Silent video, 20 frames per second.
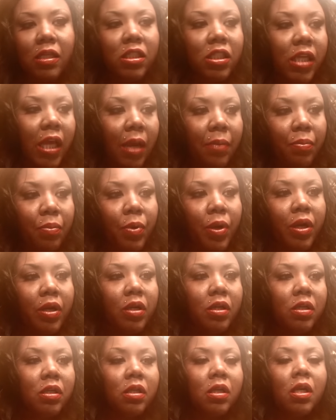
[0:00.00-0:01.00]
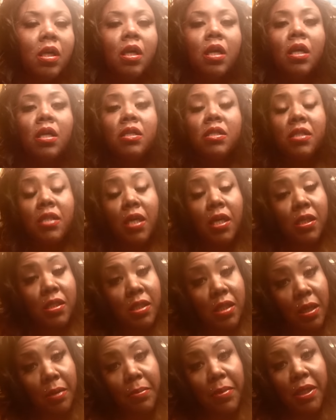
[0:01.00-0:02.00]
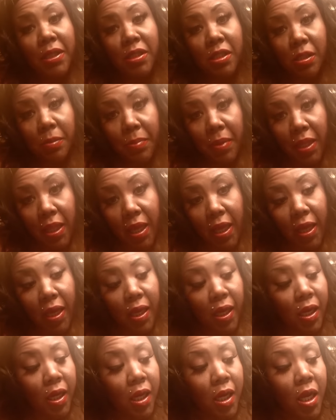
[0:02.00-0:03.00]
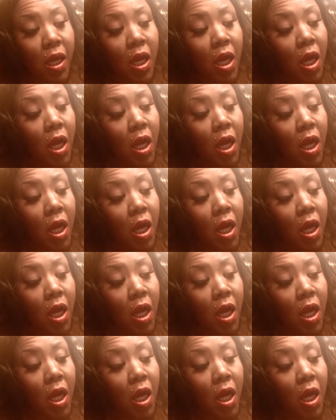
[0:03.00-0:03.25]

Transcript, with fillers: Shapewear does come into play.